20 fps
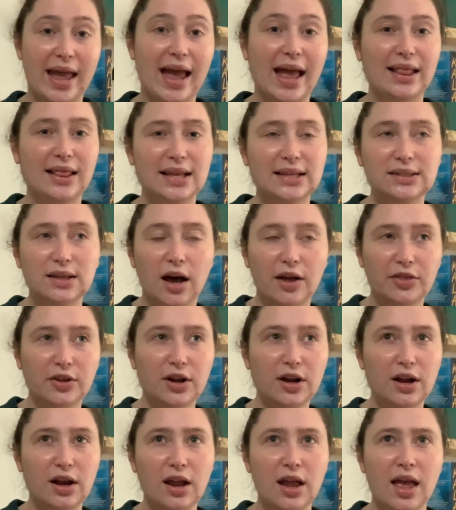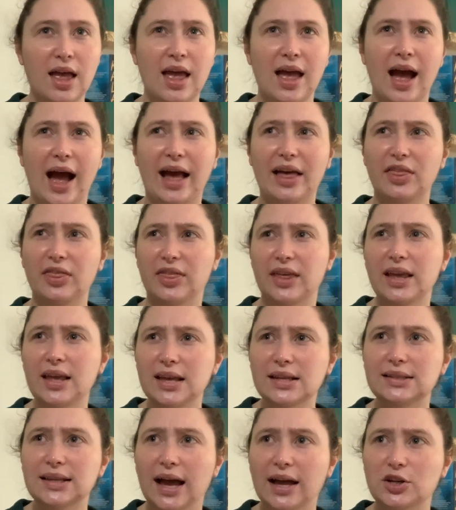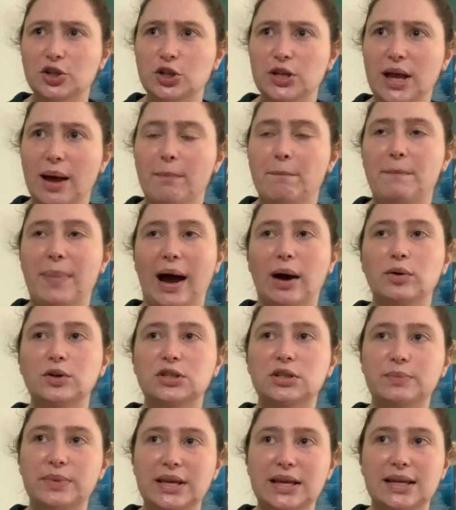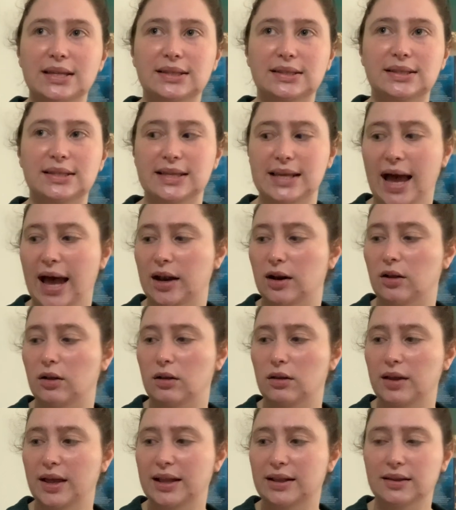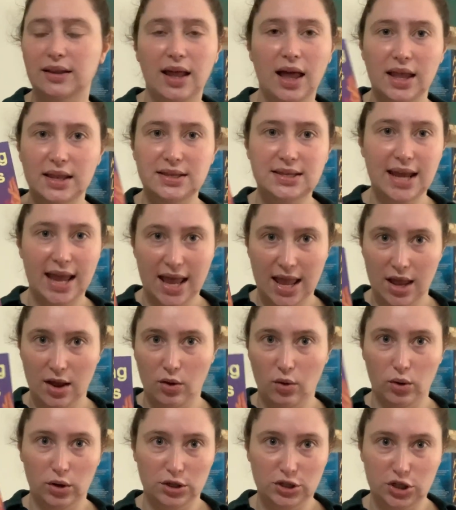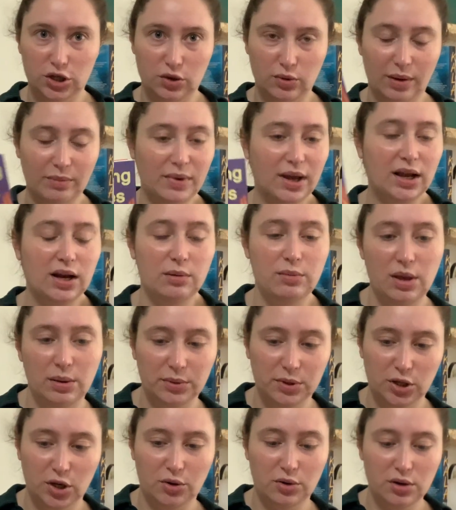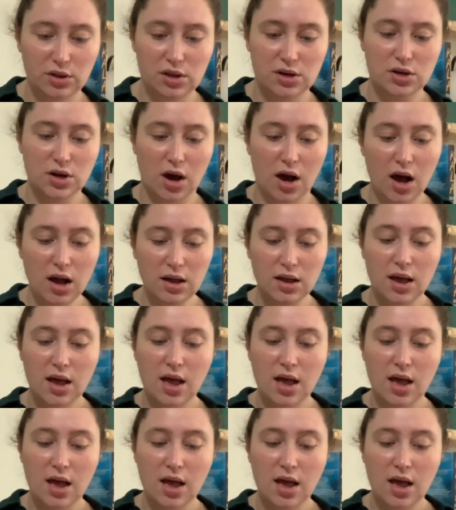And this author, I think, is actually about to be in Seattle in a day or two. I'm not going to be able to go to the talk,